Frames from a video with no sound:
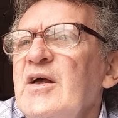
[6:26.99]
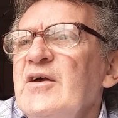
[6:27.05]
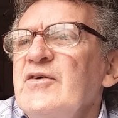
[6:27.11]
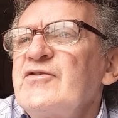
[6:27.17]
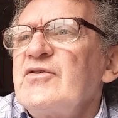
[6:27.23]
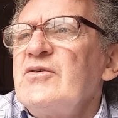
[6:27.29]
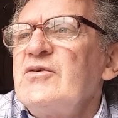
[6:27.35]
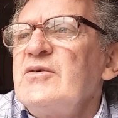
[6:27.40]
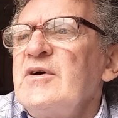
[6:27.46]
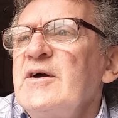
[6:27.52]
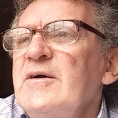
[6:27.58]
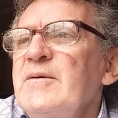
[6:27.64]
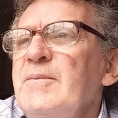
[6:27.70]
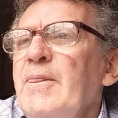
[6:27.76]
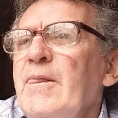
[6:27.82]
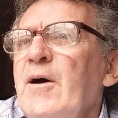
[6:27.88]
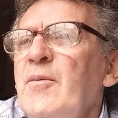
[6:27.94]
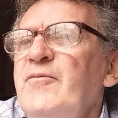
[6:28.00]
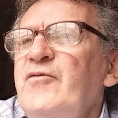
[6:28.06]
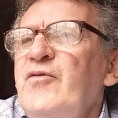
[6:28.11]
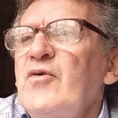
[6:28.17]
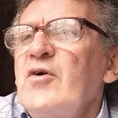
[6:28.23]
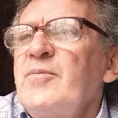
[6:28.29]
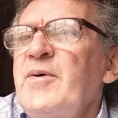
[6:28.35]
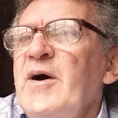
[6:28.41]
So up
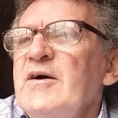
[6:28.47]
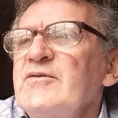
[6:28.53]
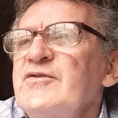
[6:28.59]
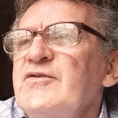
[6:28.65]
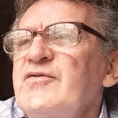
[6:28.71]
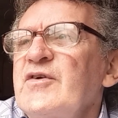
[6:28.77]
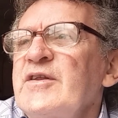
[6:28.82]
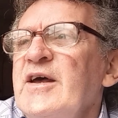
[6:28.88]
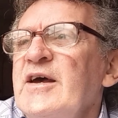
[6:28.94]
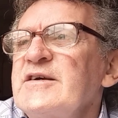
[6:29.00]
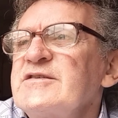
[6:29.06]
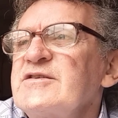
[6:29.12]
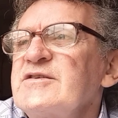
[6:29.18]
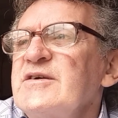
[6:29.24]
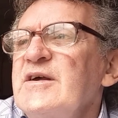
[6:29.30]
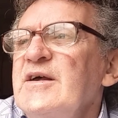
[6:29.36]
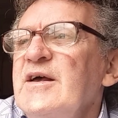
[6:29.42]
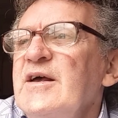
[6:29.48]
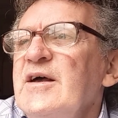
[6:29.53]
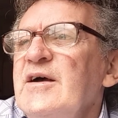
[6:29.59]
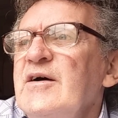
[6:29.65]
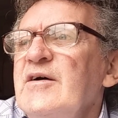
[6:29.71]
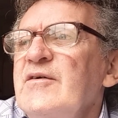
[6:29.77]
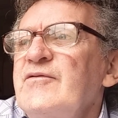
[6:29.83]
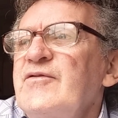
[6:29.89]
£4 for that
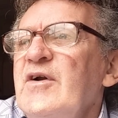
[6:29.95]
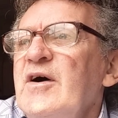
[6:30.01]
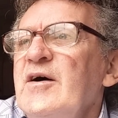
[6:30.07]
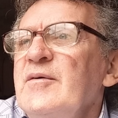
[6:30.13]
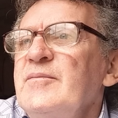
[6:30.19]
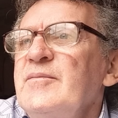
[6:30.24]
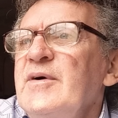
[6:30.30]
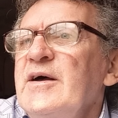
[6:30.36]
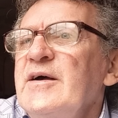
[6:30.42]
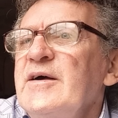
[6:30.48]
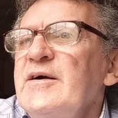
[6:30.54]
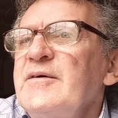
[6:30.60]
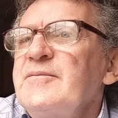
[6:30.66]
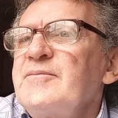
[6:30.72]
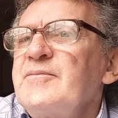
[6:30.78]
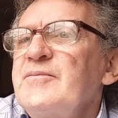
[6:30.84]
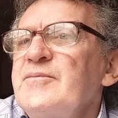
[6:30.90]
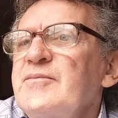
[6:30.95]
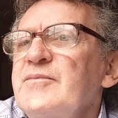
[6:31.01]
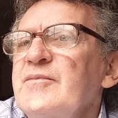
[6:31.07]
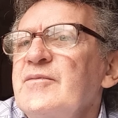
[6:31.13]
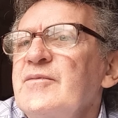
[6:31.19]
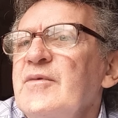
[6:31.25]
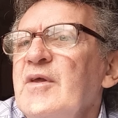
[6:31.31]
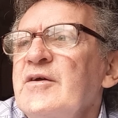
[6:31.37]
from, I
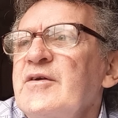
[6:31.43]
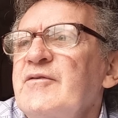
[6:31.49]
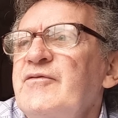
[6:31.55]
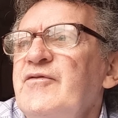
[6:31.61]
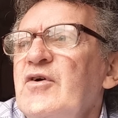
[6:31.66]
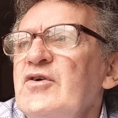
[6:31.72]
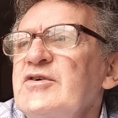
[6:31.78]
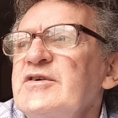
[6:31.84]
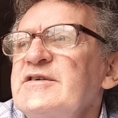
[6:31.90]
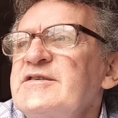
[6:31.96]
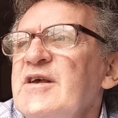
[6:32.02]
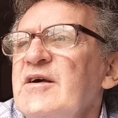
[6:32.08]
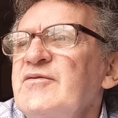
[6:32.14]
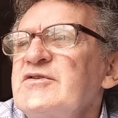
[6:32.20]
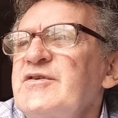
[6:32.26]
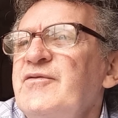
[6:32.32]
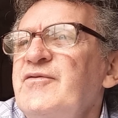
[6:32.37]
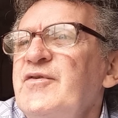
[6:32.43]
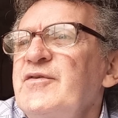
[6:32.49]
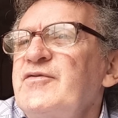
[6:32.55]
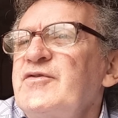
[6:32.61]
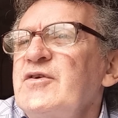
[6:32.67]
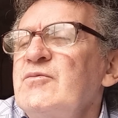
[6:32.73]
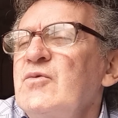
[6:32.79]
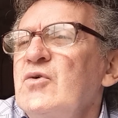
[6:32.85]
think, 47 to
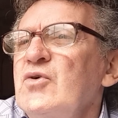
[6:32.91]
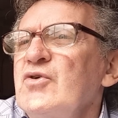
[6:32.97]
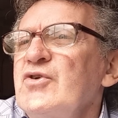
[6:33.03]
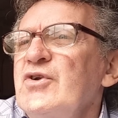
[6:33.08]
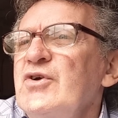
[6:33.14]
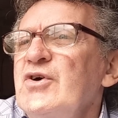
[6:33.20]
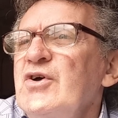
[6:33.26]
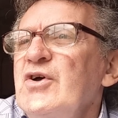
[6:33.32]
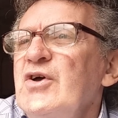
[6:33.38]
51.